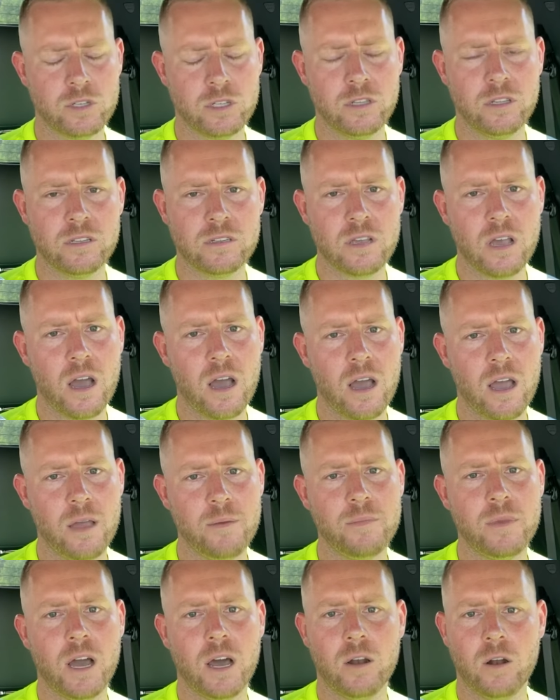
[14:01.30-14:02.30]
of the
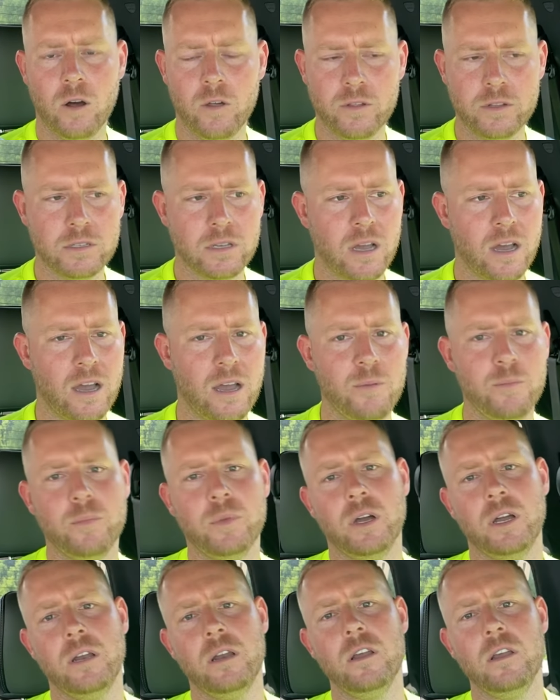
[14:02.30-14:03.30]
time, not all the time,
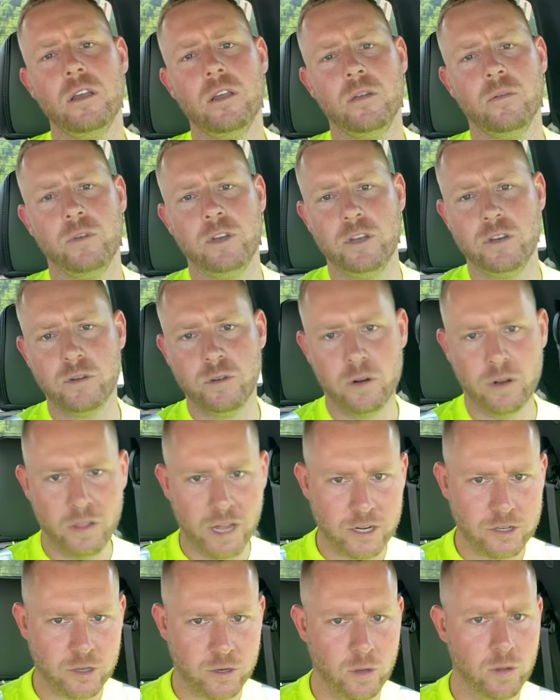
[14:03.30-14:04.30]
but when you do an
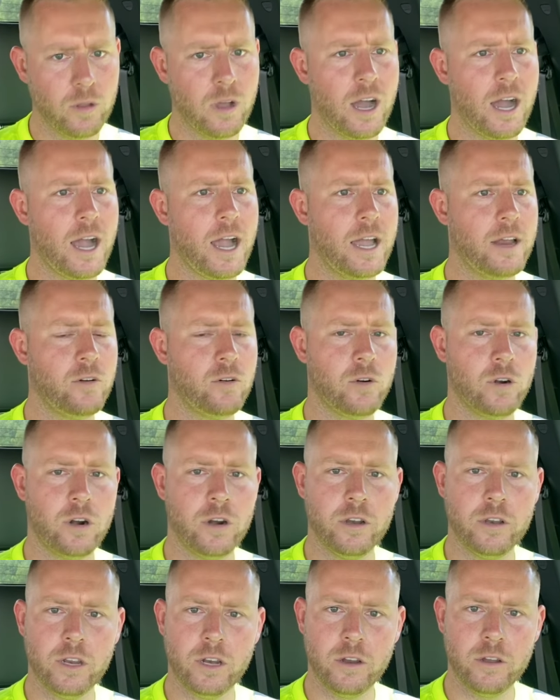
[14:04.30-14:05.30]
electrical line,
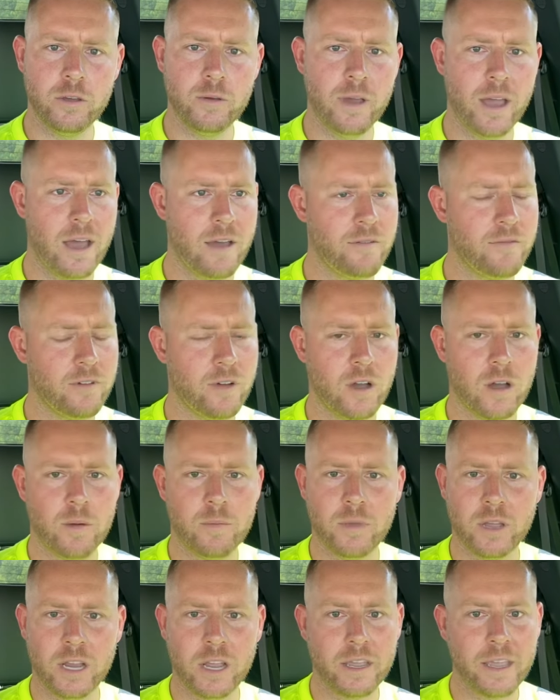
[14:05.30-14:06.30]
or, you know, you have
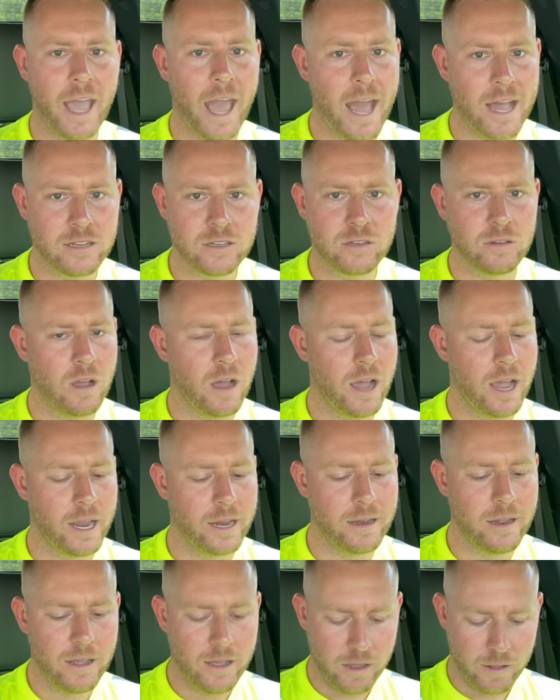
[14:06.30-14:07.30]
like a gas
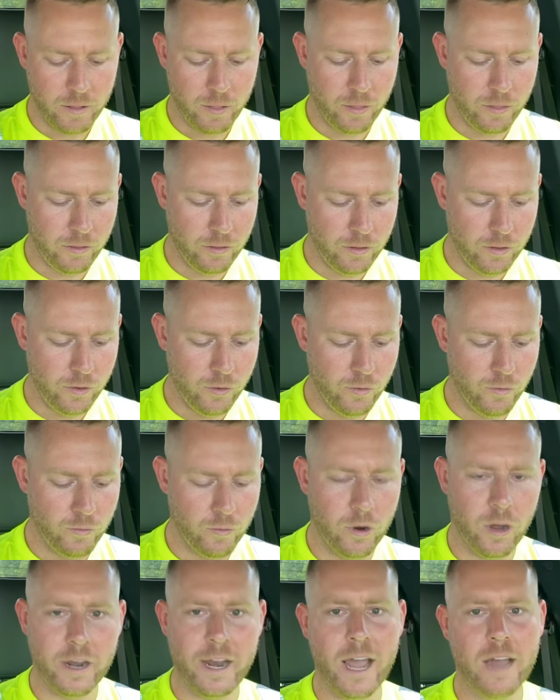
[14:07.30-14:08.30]
line, you
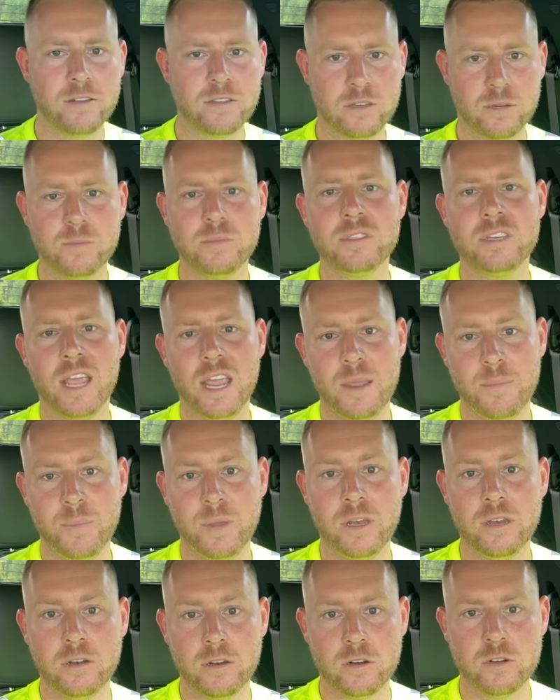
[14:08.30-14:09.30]
run out some tape
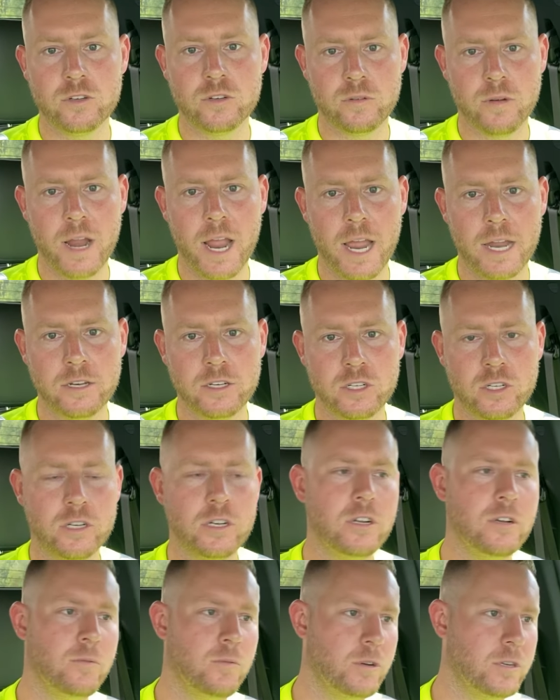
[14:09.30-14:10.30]
in your trench,
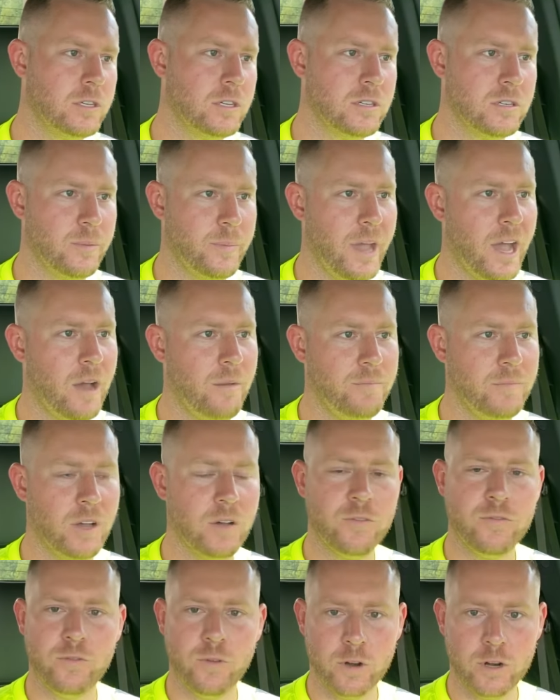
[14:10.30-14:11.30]
which is about
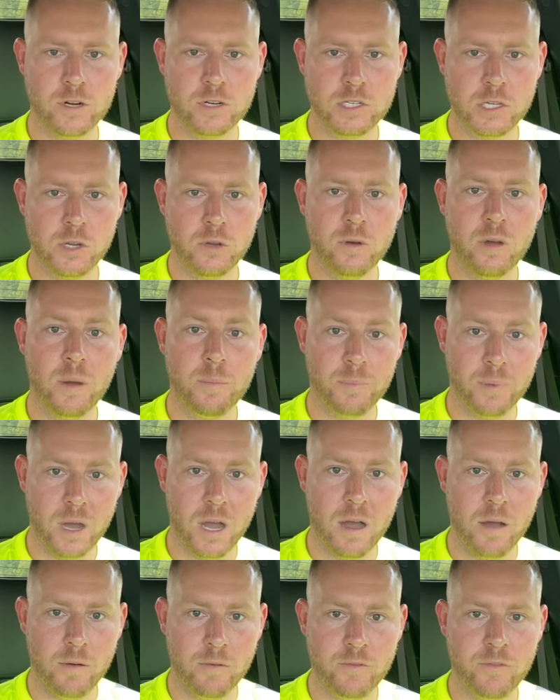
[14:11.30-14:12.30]
a foot or two
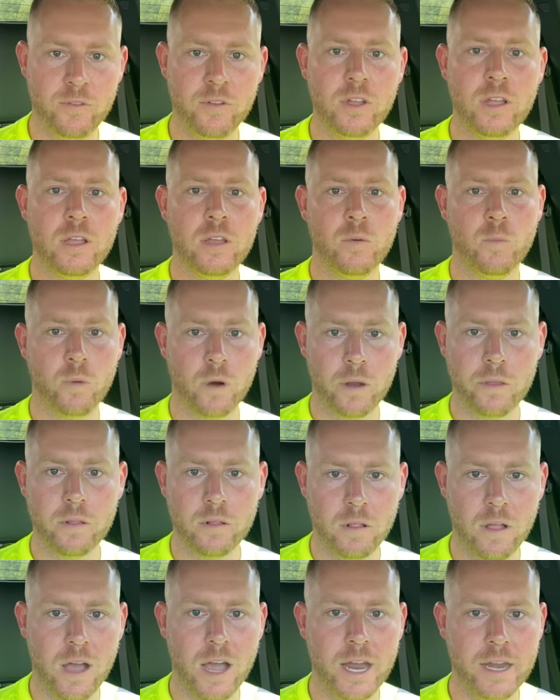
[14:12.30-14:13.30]
above where the
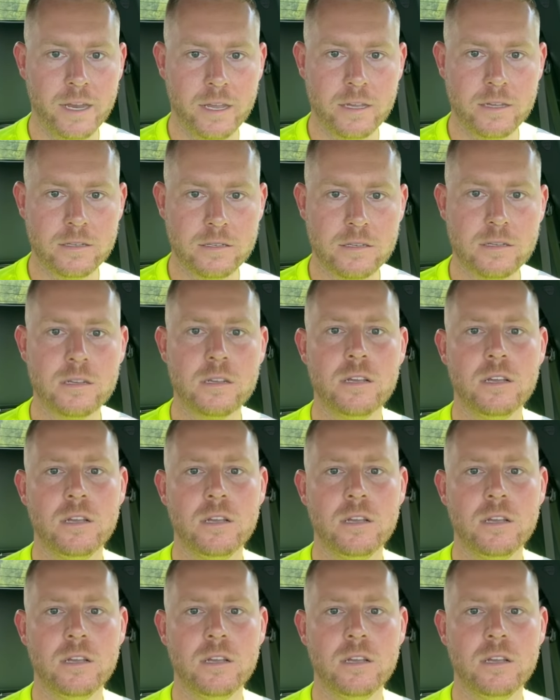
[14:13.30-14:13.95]
line is.